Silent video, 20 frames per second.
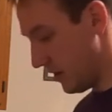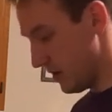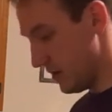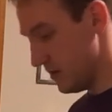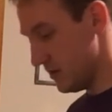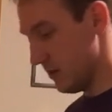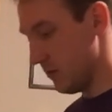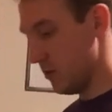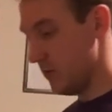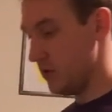
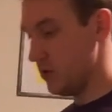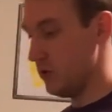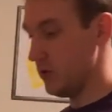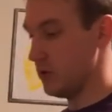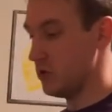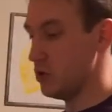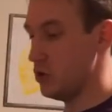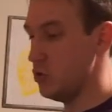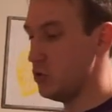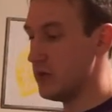is I'm going to be
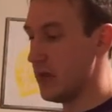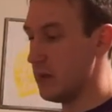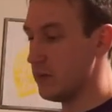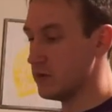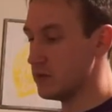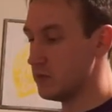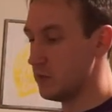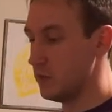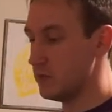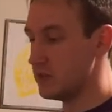doing 2
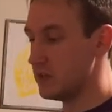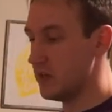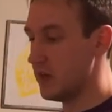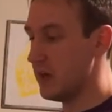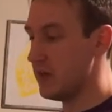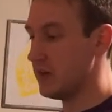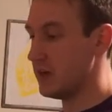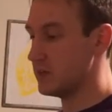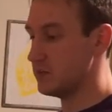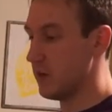tablespoons
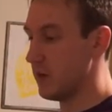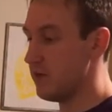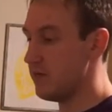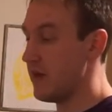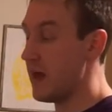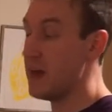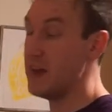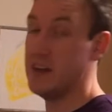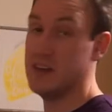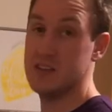tonight because my
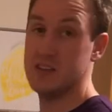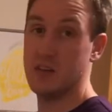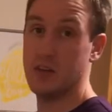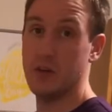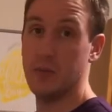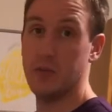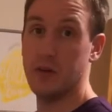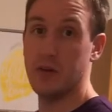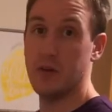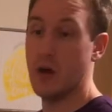fat is a
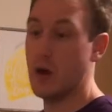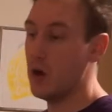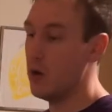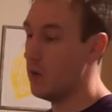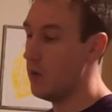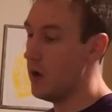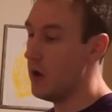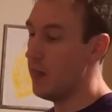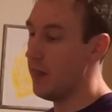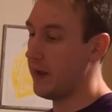little bit
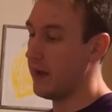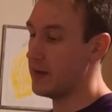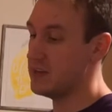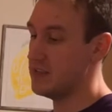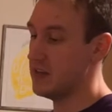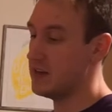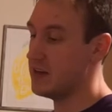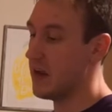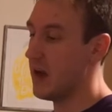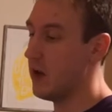low. Like I
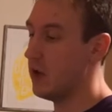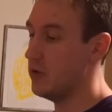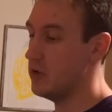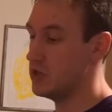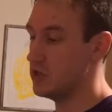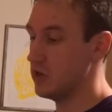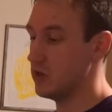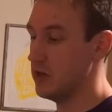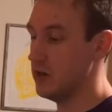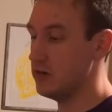said,
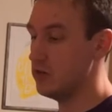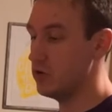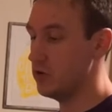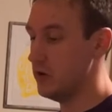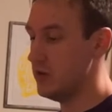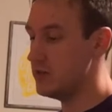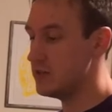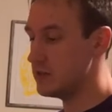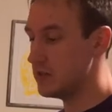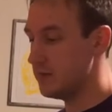calories are
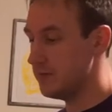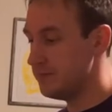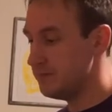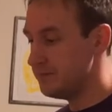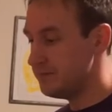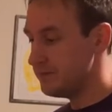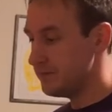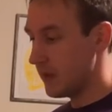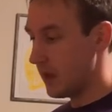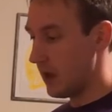increased.
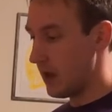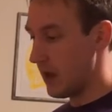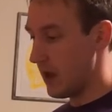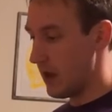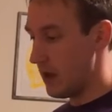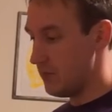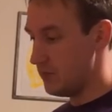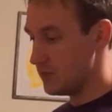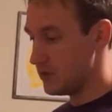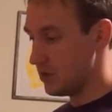
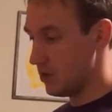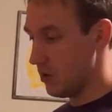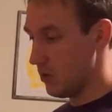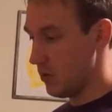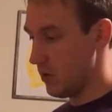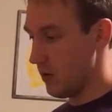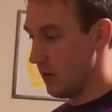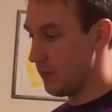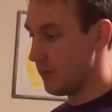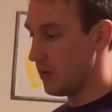
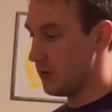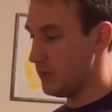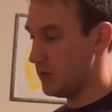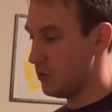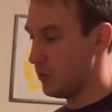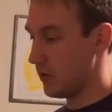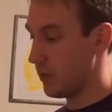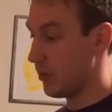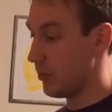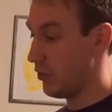So I'm going to be
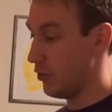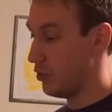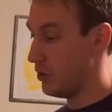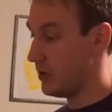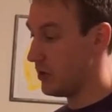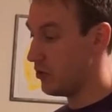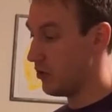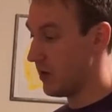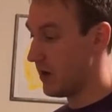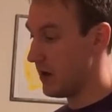doing
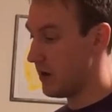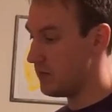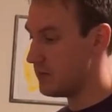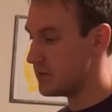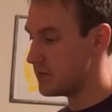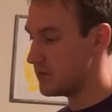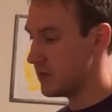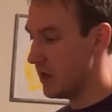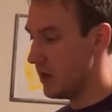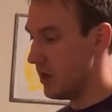30
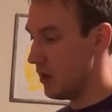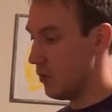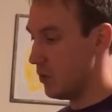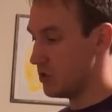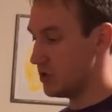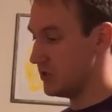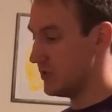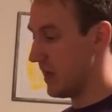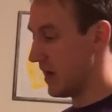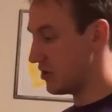grams,
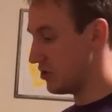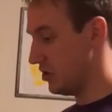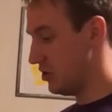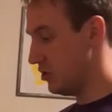which is actually